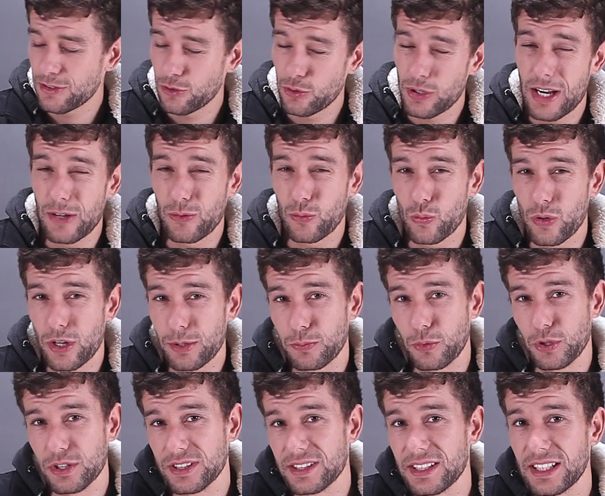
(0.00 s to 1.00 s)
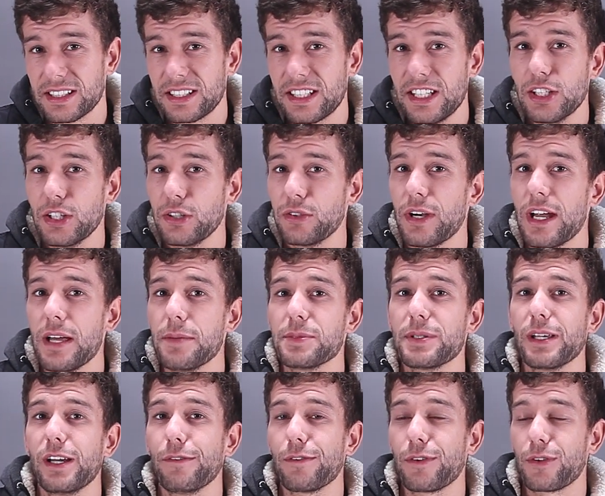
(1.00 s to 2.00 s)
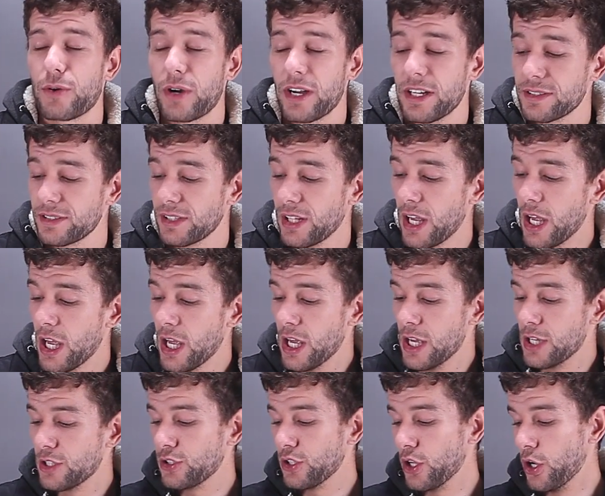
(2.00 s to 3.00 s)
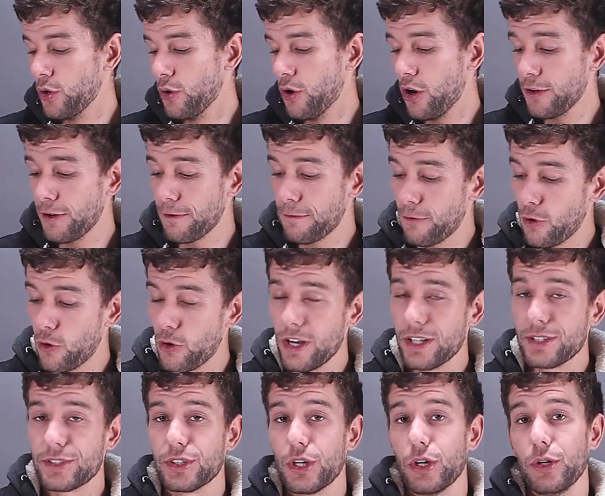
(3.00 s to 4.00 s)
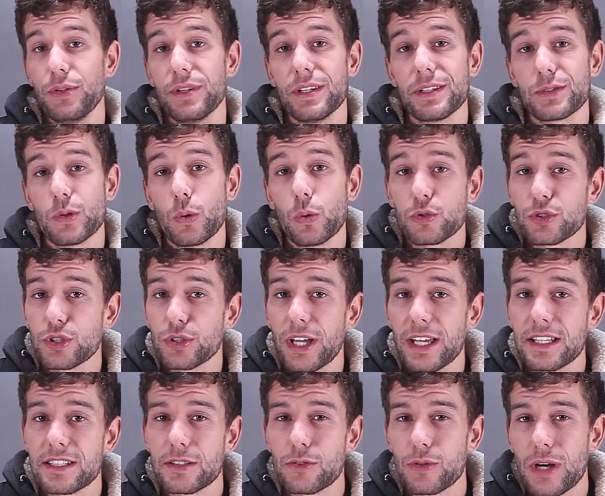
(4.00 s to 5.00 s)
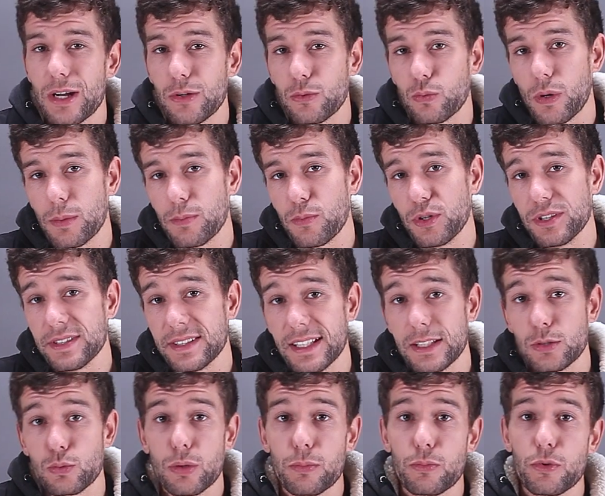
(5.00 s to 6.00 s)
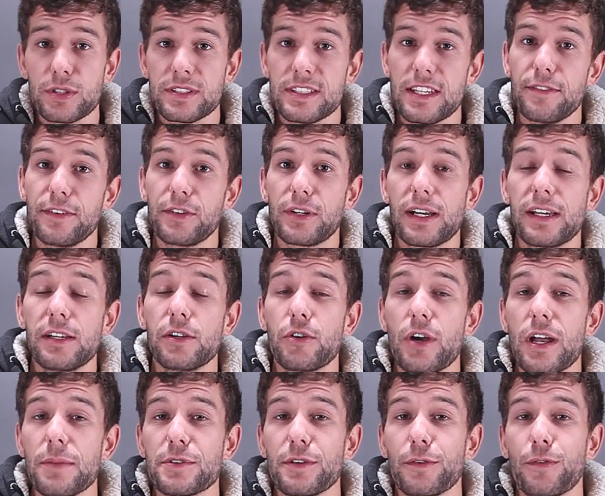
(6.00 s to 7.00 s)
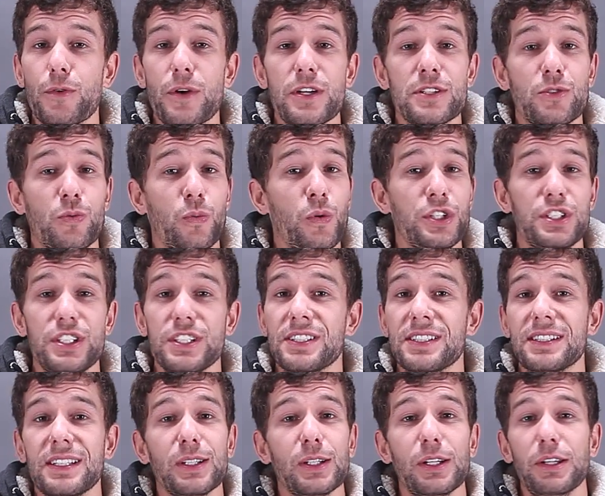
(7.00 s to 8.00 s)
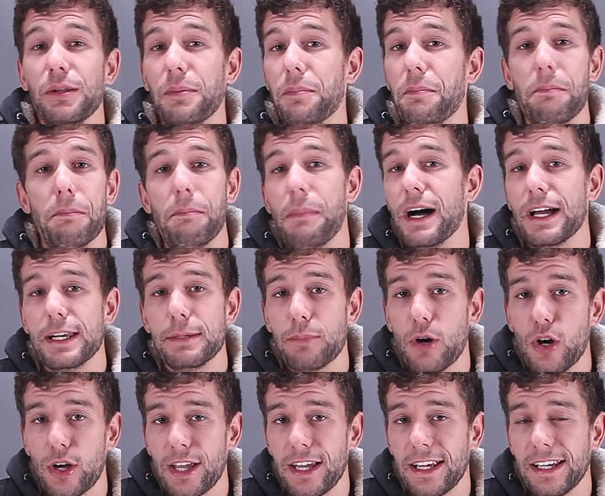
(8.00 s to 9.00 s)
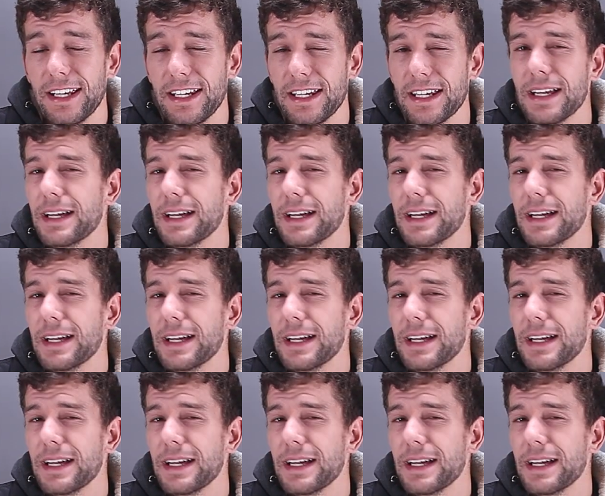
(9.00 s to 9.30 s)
around 1.6 kilograms of thrust. So on a 4S though, this also gets around 1.6, 1.7 kilograms of thrust, which is still mind-bogglingly.